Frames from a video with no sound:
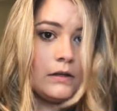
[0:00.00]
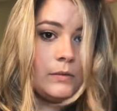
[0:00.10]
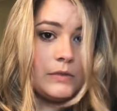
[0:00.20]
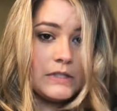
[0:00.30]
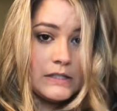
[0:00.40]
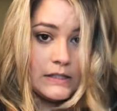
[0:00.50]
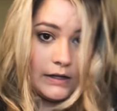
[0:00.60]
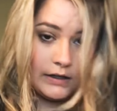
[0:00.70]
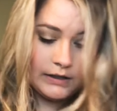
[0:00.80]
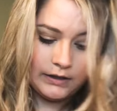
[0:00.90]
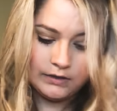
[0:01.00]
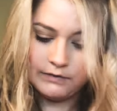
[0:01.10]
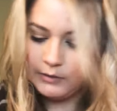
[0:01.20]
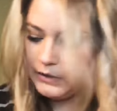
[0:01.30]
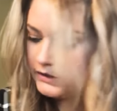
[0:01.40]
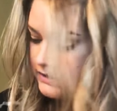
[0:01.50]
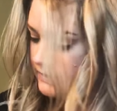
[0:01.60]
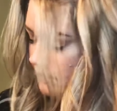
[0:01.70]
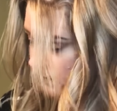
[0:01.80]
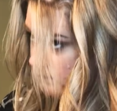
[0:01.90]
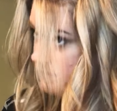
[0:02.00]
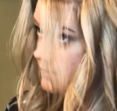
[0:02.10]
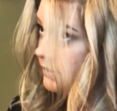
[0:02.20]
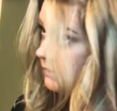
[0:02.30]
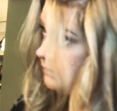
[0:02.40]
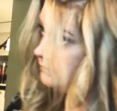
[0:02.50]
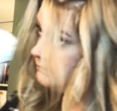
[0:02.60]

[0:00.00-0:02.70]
I've been staring at it for months now, so